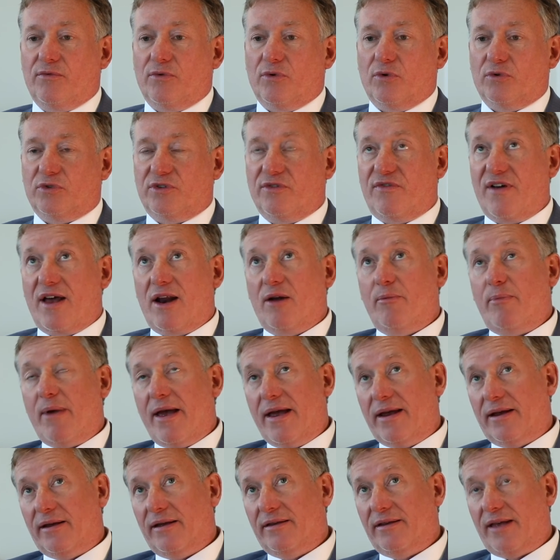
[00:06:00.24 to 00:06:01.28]
or
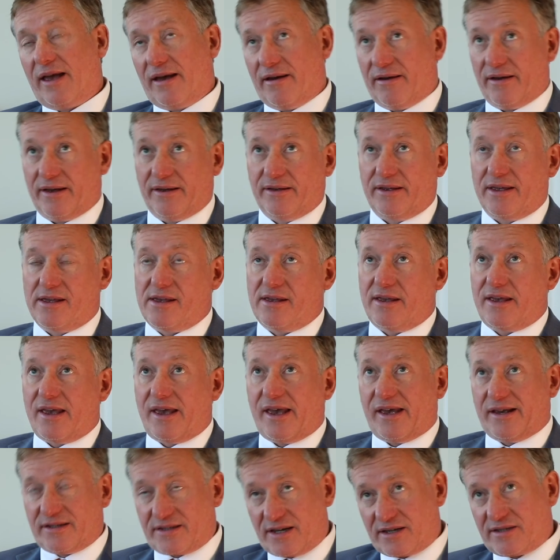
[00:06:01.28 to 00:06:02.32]
developing
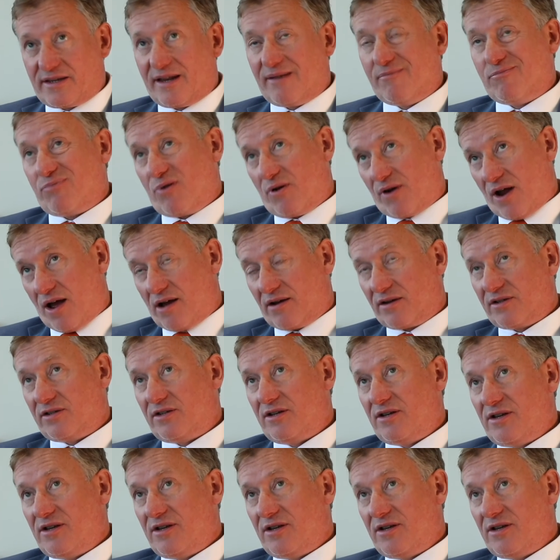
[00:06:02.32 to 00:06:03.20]
existing products